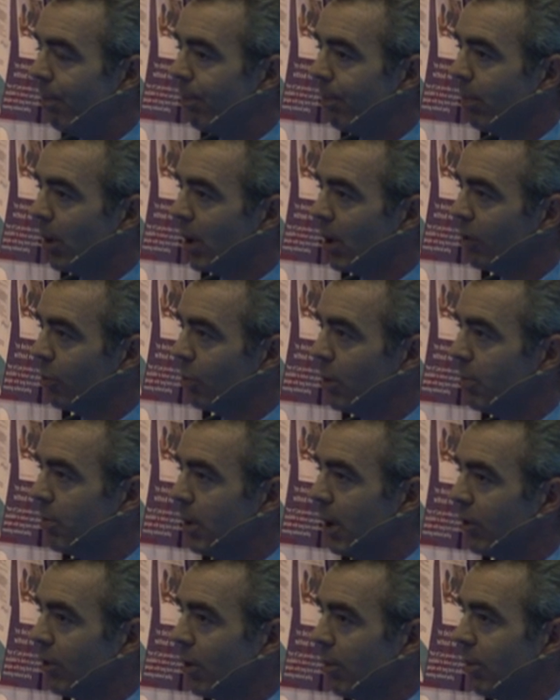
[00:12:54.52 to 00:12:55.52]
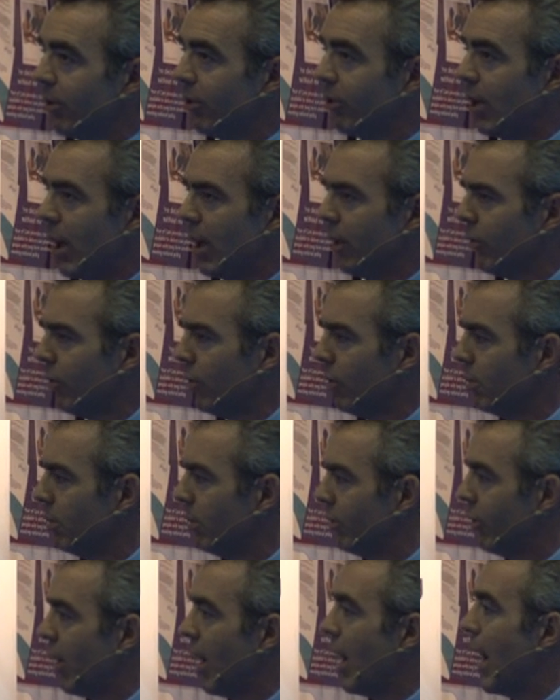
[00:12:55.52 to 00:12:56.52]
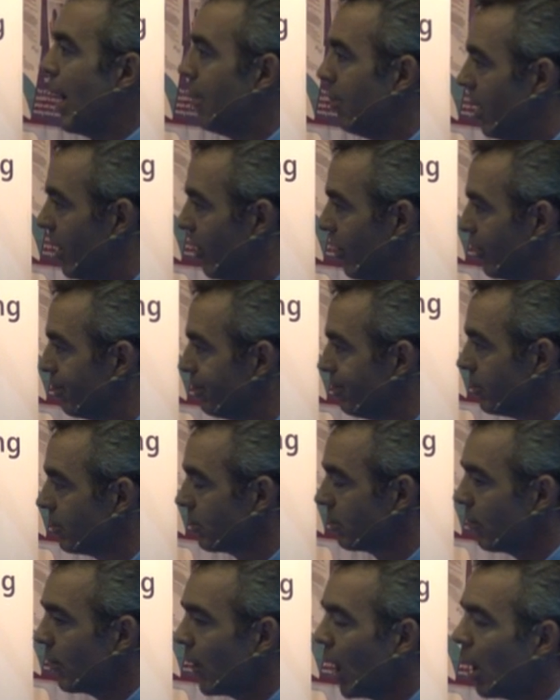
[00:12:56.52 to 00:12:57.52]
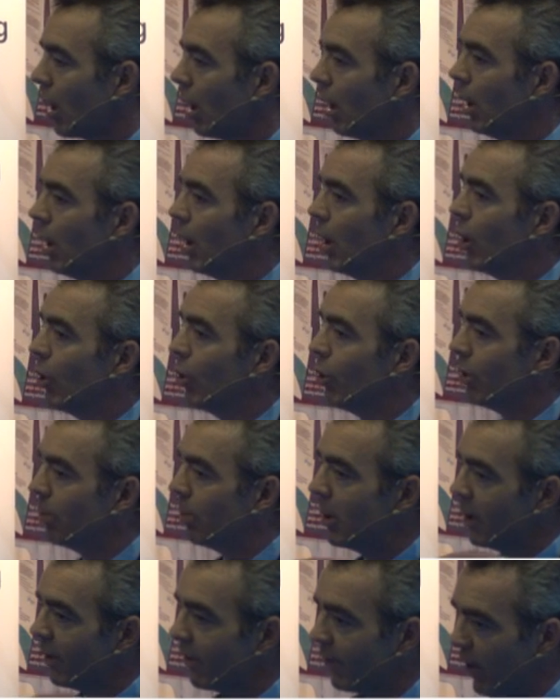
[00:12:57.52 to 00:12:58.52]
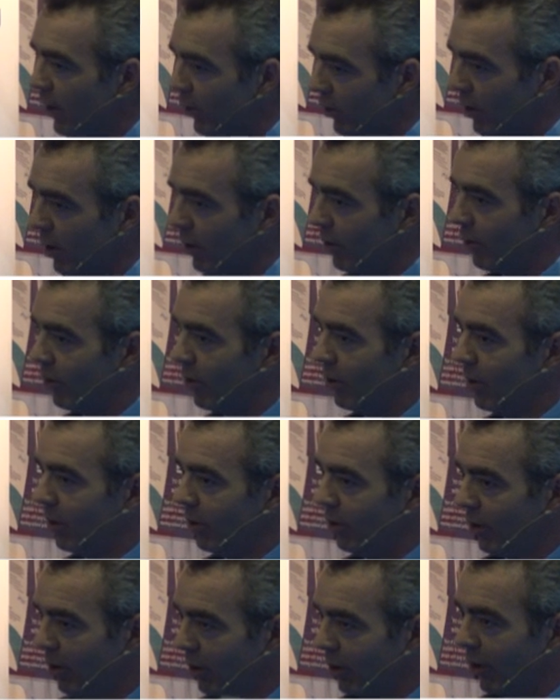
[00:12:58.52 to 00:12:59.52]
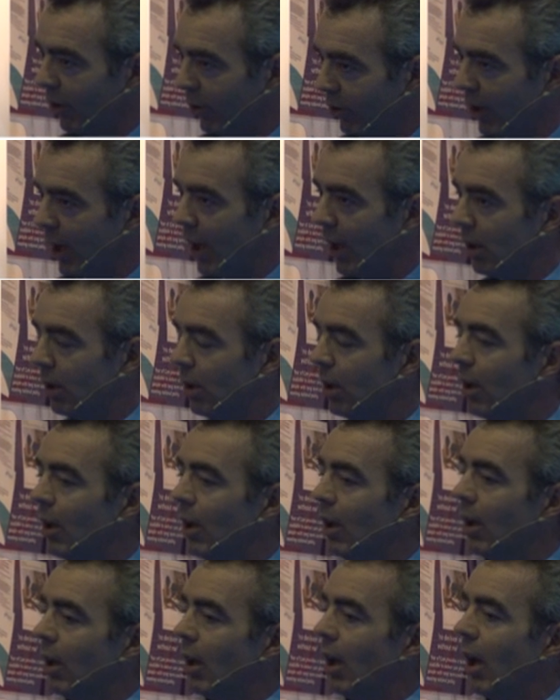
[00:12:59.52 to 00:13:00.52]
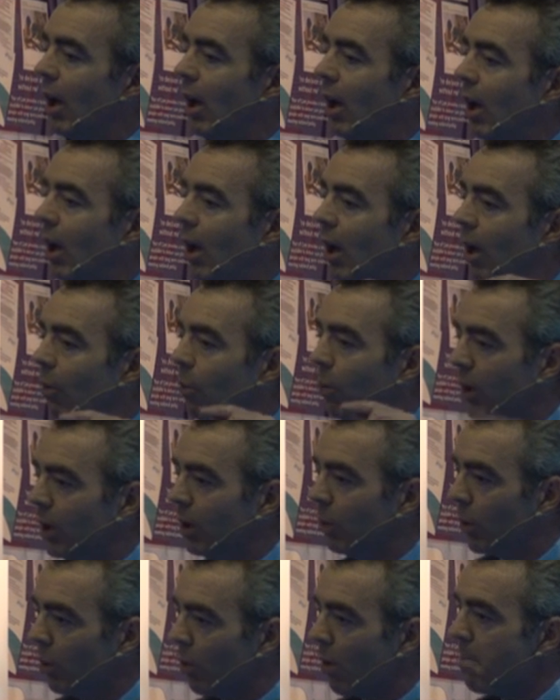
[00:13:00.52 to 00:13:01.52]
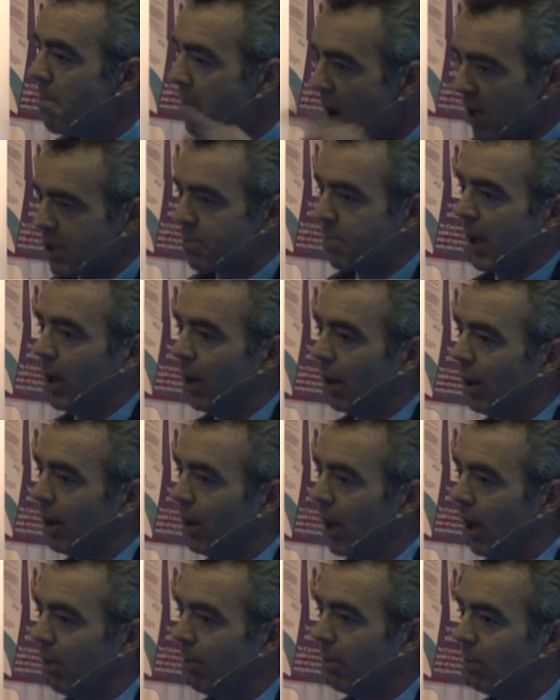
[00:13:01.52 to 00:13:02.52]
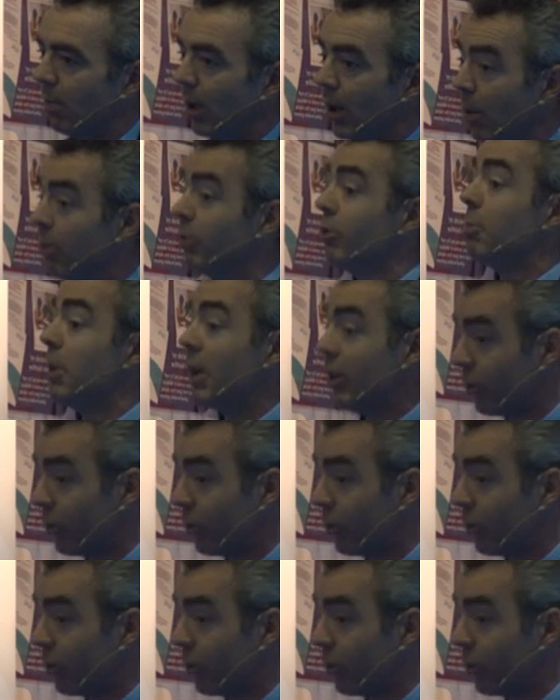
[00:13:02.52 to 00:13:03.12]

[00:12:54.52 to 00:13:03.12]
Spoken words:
Because we picked up the stats from Tower Hamlets, who had been the first lot to do this at scale, and we were much better than them, and that was a big